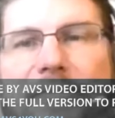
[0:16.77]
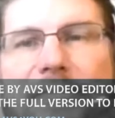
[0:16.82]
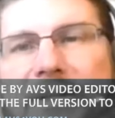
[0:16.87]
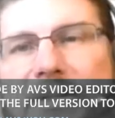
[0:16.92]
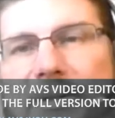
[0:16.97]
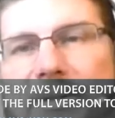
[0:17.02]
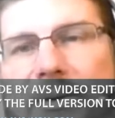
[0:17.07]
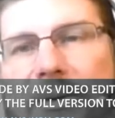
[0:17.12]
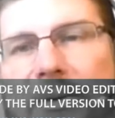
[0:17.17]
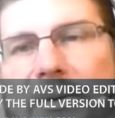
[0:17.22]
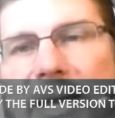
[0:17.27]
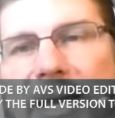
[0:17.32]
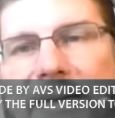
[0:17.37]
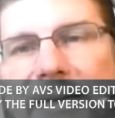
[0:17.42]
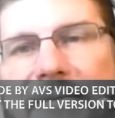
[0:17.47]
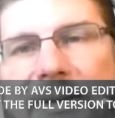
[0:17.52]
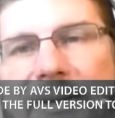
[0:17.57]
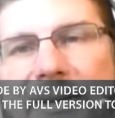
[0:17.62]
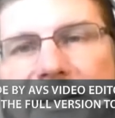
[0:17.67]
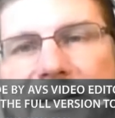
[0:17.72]
So I
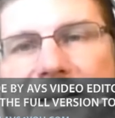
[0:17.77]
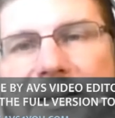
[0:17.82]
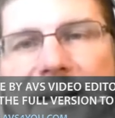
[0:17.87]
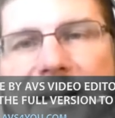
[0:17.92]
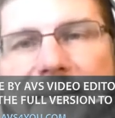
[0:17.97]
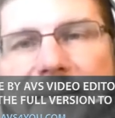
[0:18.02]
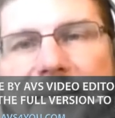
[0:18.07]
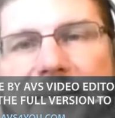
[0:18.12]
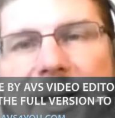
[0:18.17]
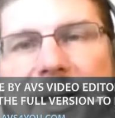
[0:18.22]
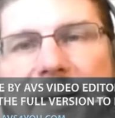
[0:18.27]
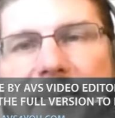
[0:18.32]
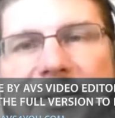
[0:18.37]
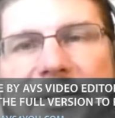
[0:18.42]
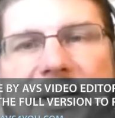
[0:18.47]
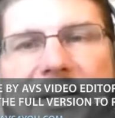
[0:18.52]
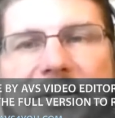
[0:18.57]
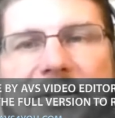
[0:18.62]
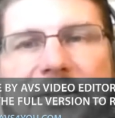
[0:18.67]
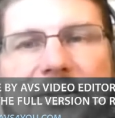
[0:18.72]
have a
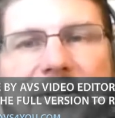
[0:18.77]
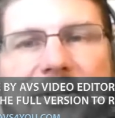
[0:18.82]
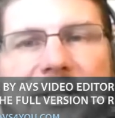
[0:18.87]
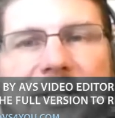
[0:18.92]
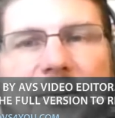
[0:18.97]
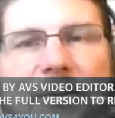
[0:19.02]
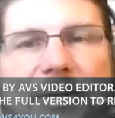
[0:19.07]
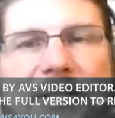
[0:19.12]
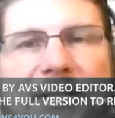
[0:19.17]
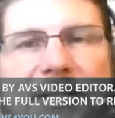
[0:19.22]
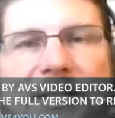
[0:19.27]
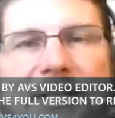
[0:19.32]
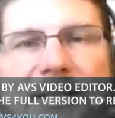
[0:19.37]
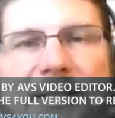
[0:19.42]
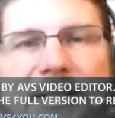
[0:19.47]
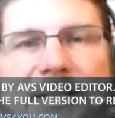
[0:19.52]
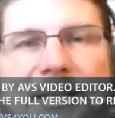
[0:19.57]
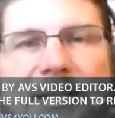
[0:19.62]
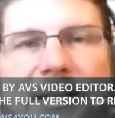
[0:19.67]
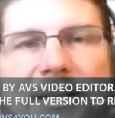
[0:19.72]
computational
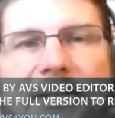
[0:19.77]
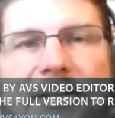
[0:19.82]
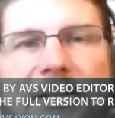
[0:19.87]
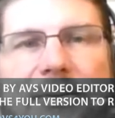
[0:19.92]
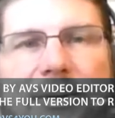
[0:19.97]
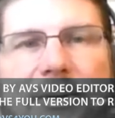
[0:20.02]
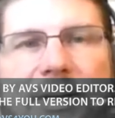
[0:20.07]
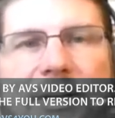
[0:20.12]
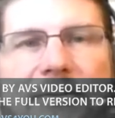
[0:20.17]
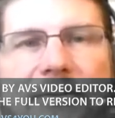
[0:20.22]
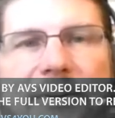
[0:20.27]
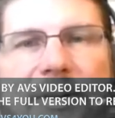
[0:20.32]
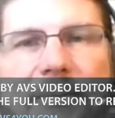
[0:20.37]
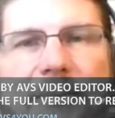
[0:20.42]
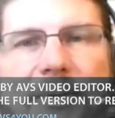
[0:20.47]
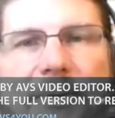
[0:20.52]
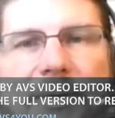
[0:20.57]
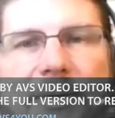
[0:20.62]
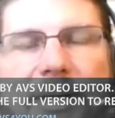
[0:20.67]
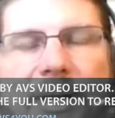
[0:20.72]
linguistics degree
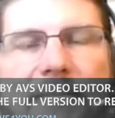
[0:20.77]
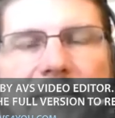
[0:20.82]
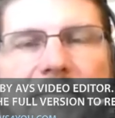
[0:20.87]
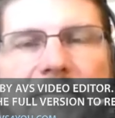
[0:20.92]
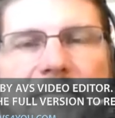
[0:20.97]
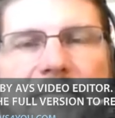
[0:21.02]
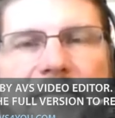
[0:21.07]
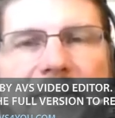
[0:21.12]
from UW,